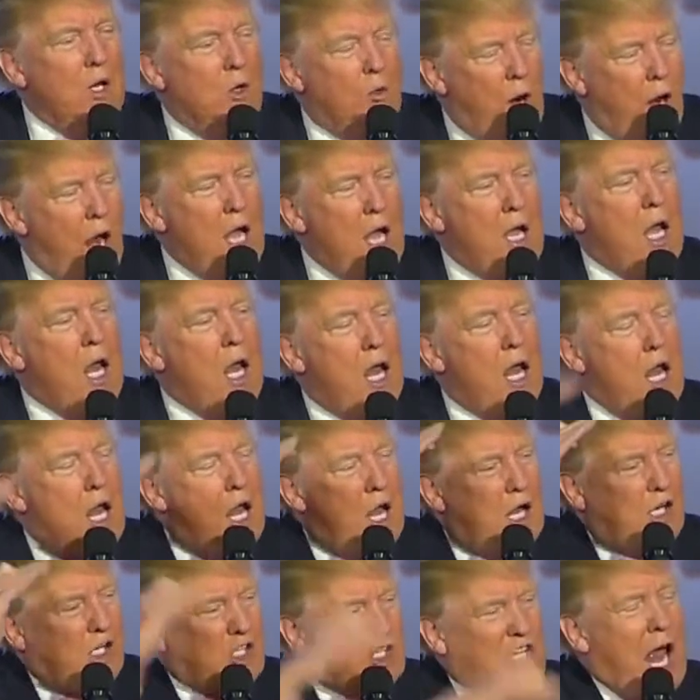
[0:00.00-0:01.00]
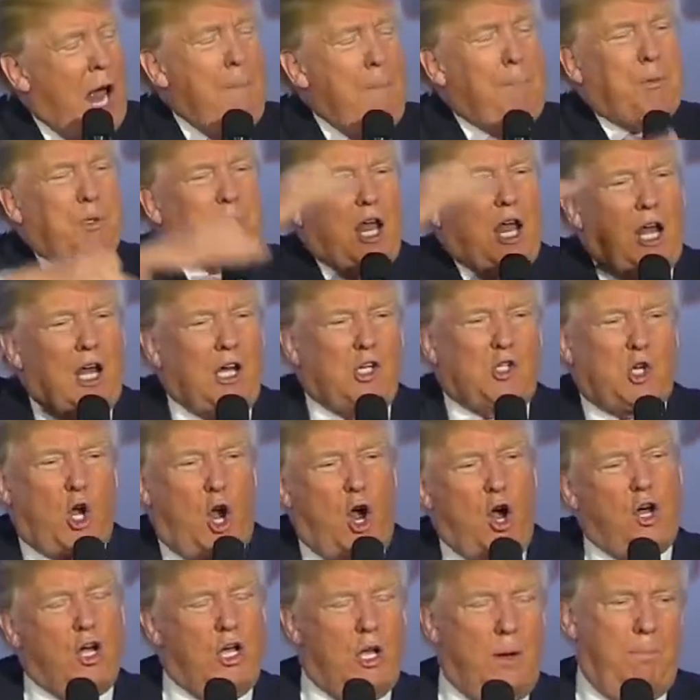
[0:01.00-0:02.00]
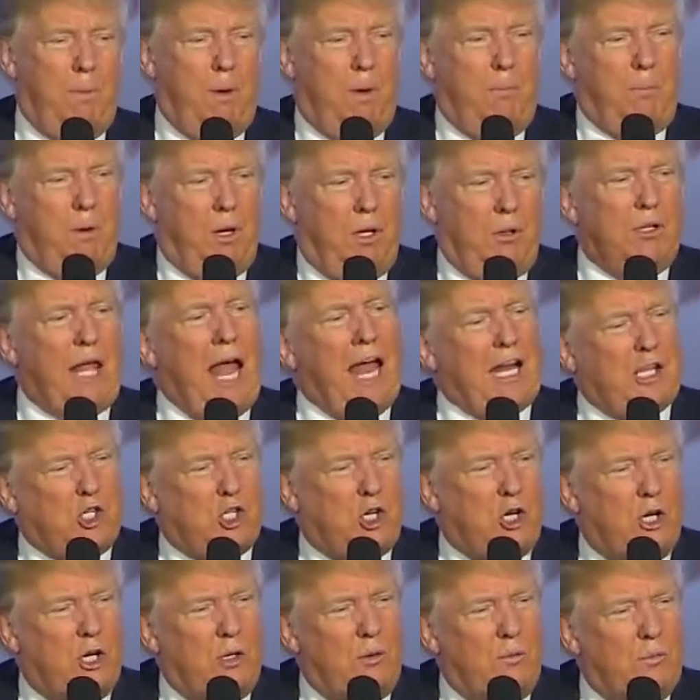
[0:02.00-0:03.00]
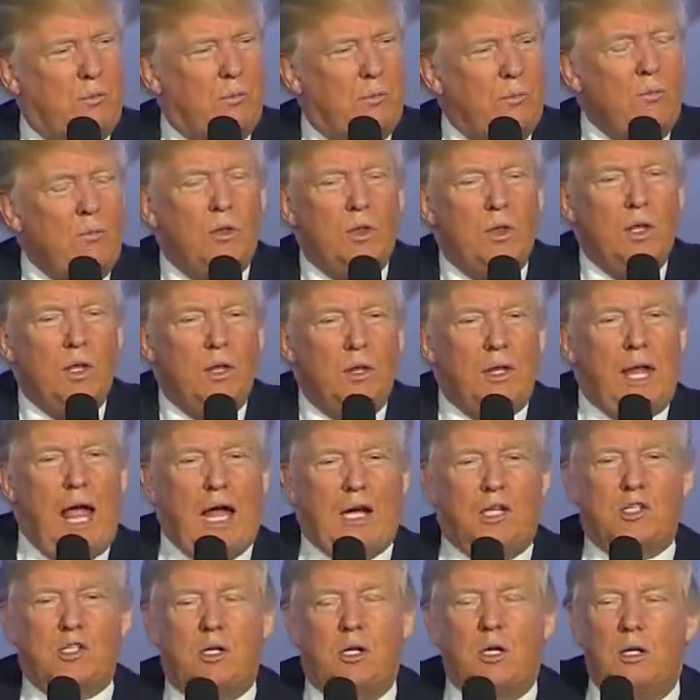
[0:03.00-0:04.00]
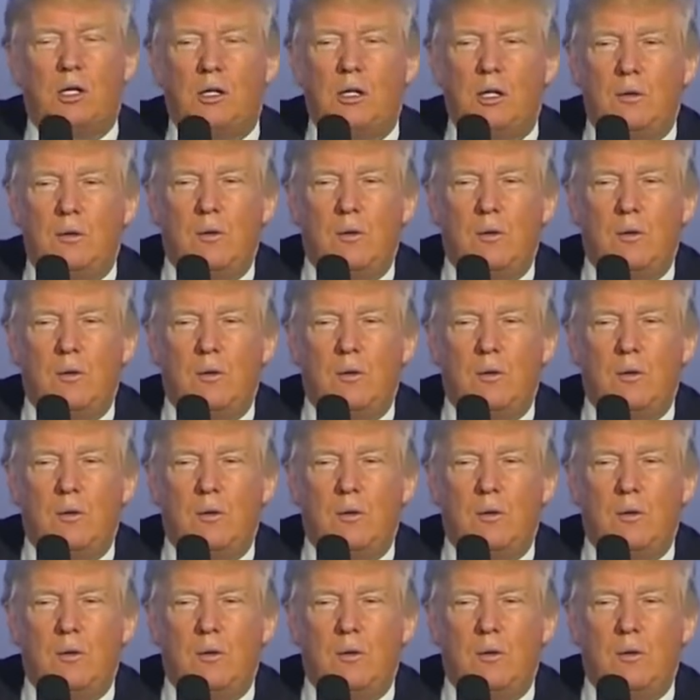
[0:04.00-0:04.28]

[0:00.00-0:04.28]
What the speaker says: Right? He accepts that it's going to be built. That's good. That's good.